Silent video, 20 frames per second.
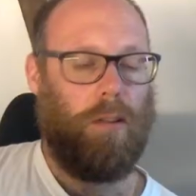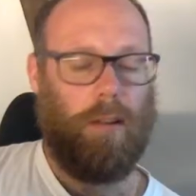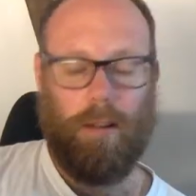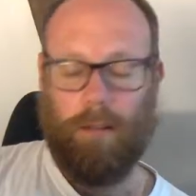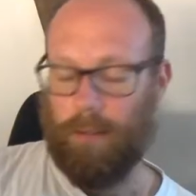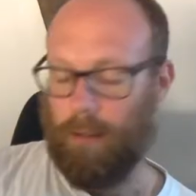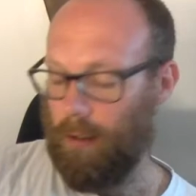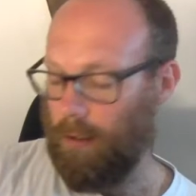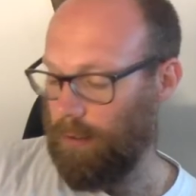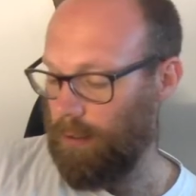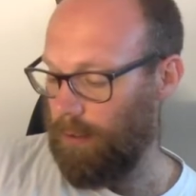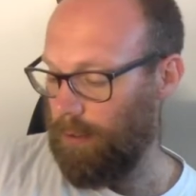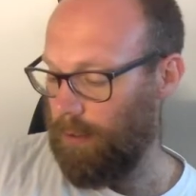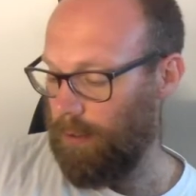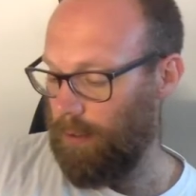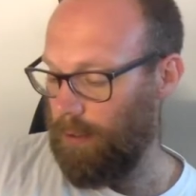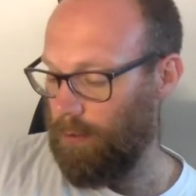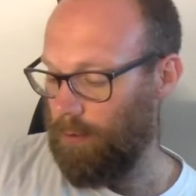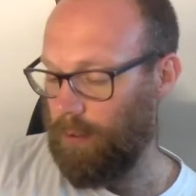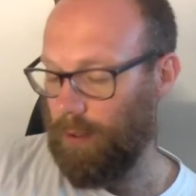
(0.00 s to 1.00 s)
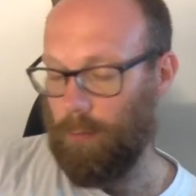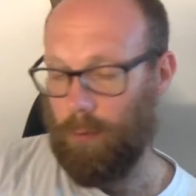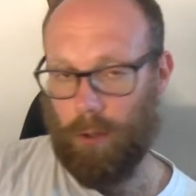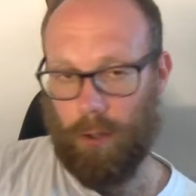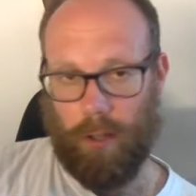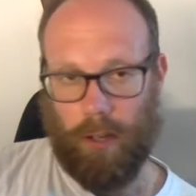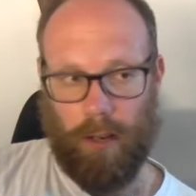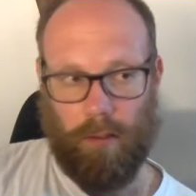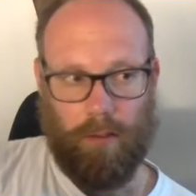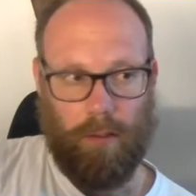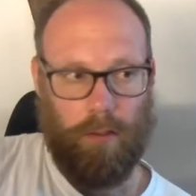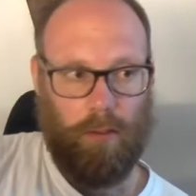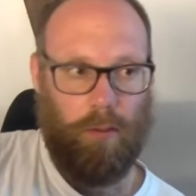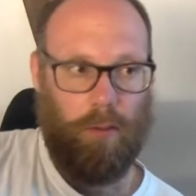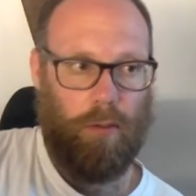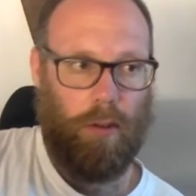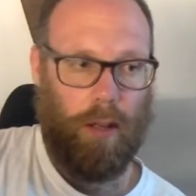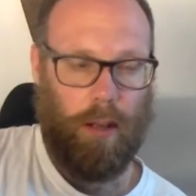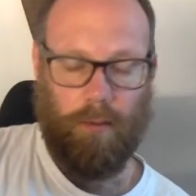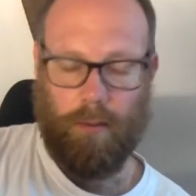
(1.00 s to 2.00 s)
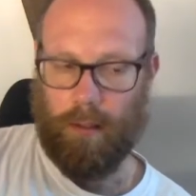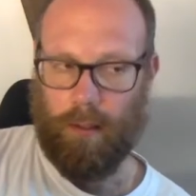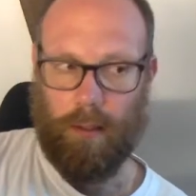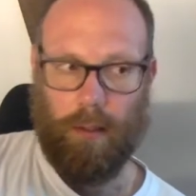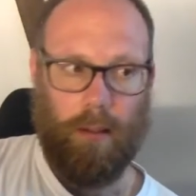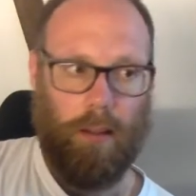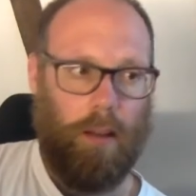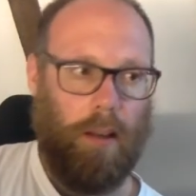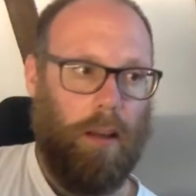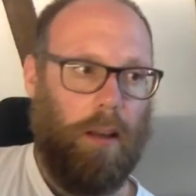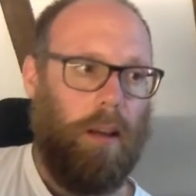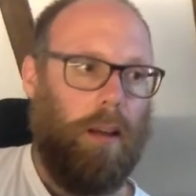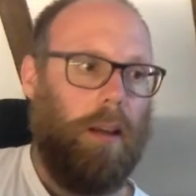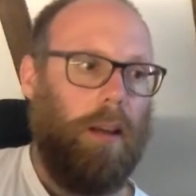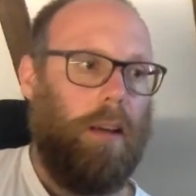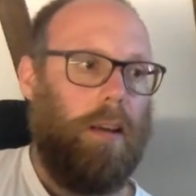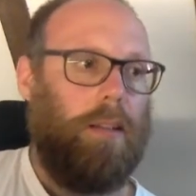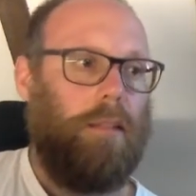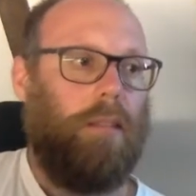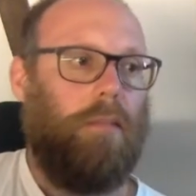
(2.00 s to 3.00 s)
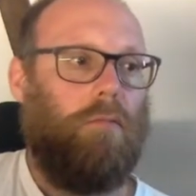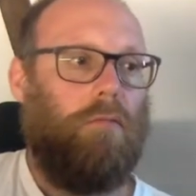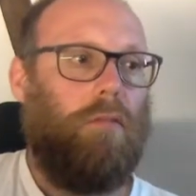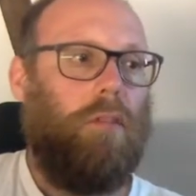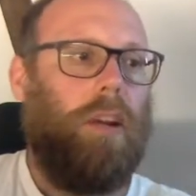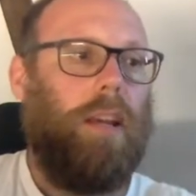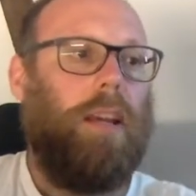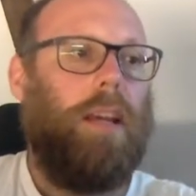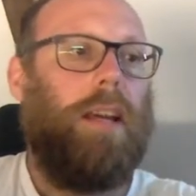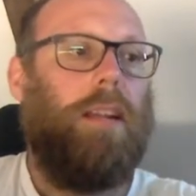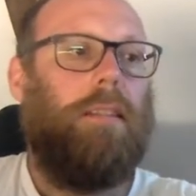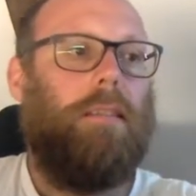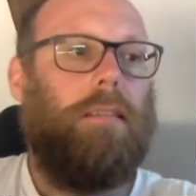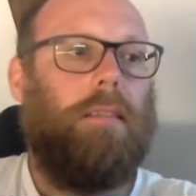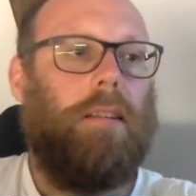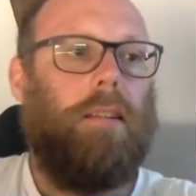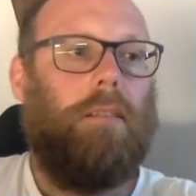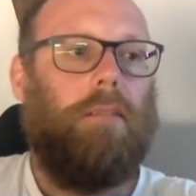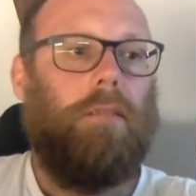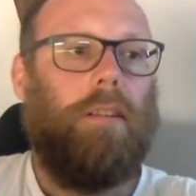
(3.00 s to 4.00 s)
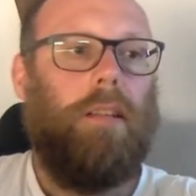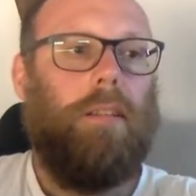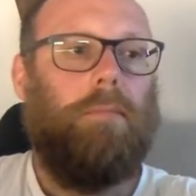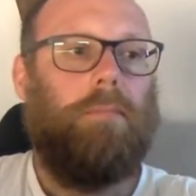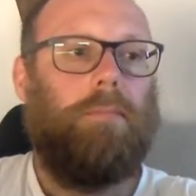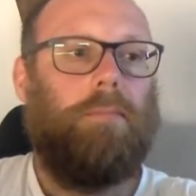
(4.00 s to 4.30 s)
now the other little thing we're going to have to do here is it's a right hand thing, okay?